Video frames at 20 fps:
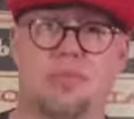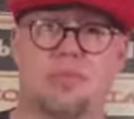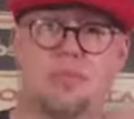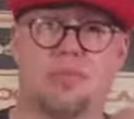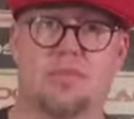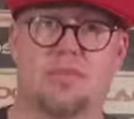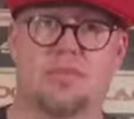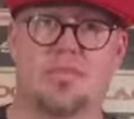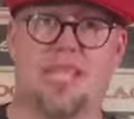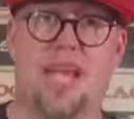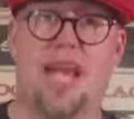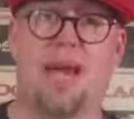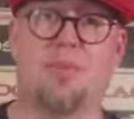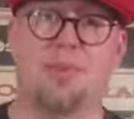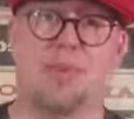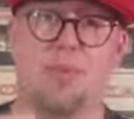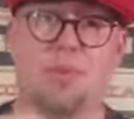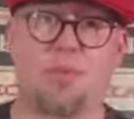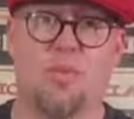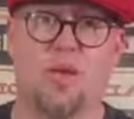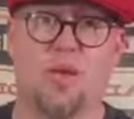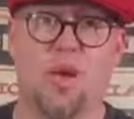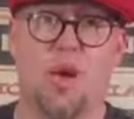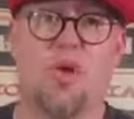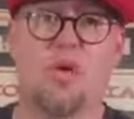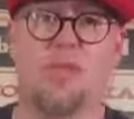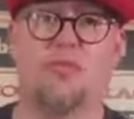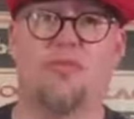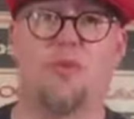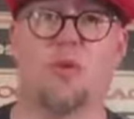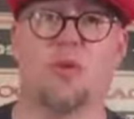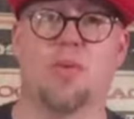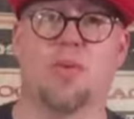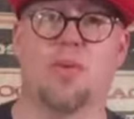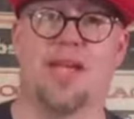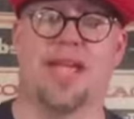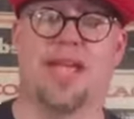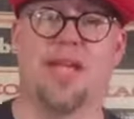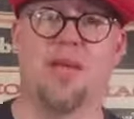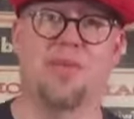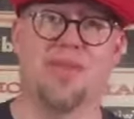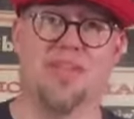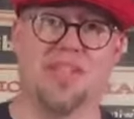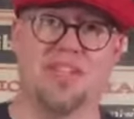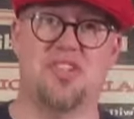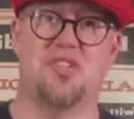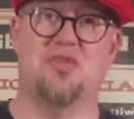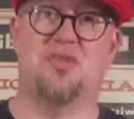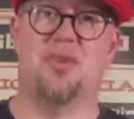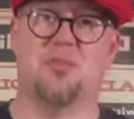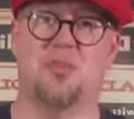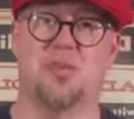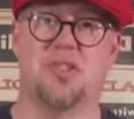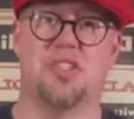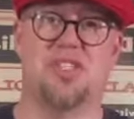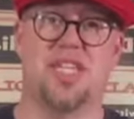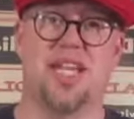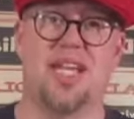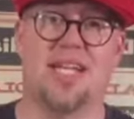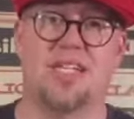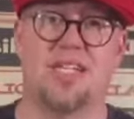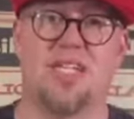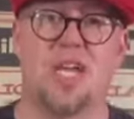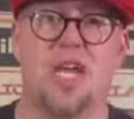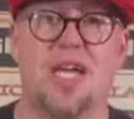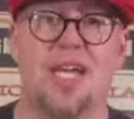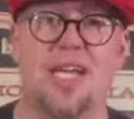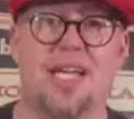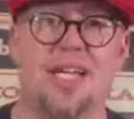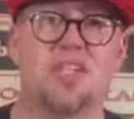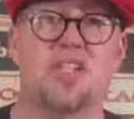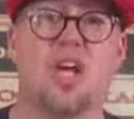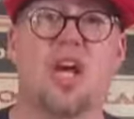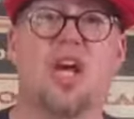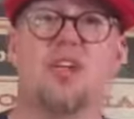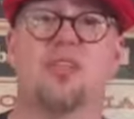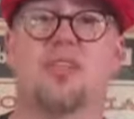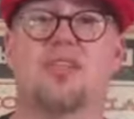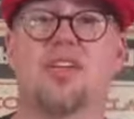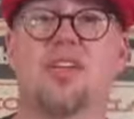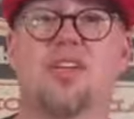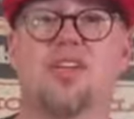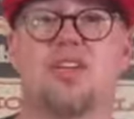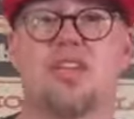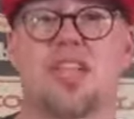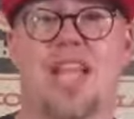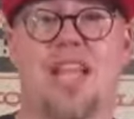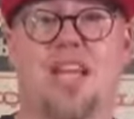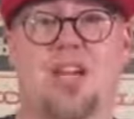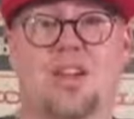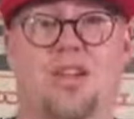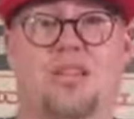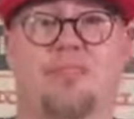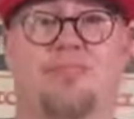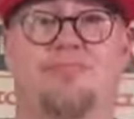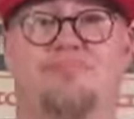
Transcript: Stop it. We're going forward again with issue number 6. It's 100 years later.